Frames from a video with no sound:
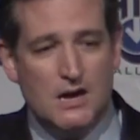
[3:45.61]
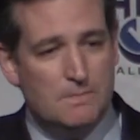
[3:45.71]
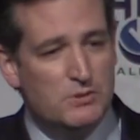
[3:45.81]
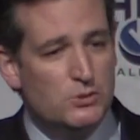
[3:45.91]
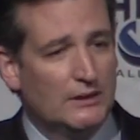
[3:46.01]

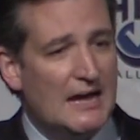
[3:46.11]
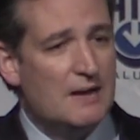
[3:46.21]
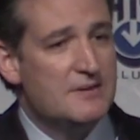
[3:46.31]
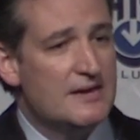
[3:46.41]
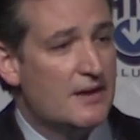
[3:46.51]

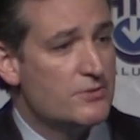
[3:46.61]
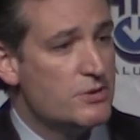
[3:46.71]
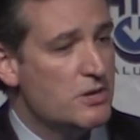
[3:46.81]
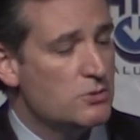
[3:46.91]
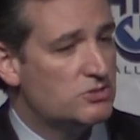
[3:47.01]
Abu-Dhabi and other
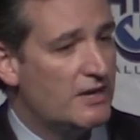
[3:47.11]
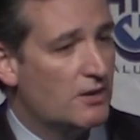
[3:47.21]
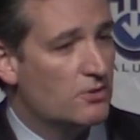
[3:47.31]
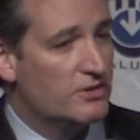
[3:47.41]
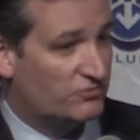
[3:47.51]
known
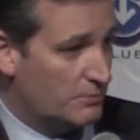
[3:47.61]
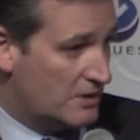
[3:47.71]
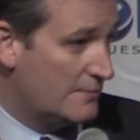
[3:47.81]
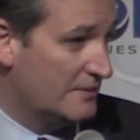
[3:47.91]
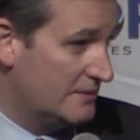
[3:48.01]
terrorists from
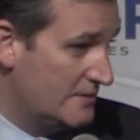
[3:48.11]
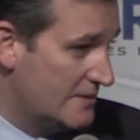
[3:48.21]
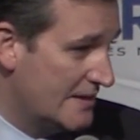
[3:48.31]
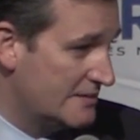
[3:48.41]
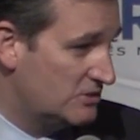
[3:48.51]
coming to the
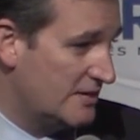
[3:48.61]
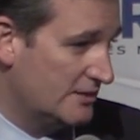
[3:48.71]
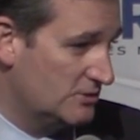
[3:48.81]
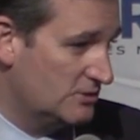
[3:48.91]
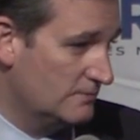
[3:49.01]
United
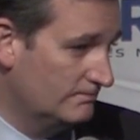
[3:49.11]
States.